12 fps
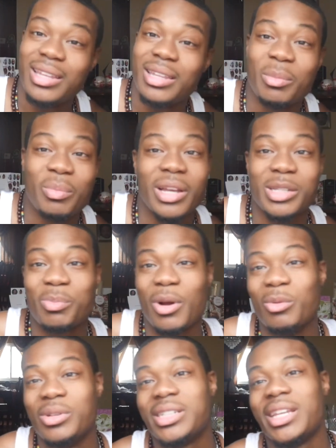The best
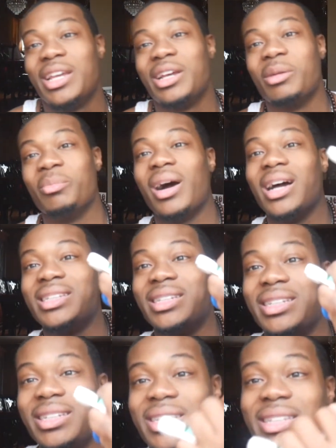part was saying goodbye to
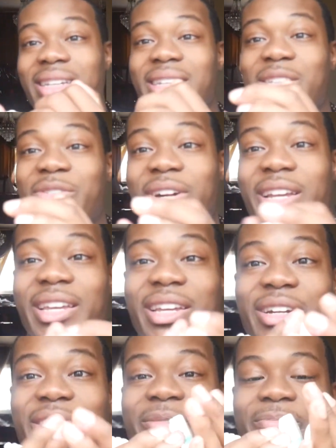these things right
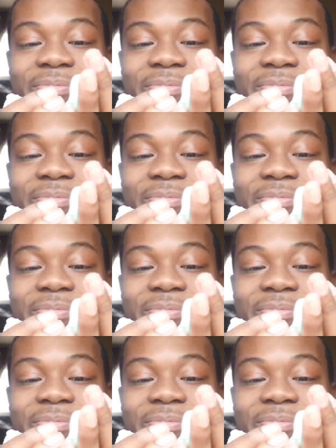here.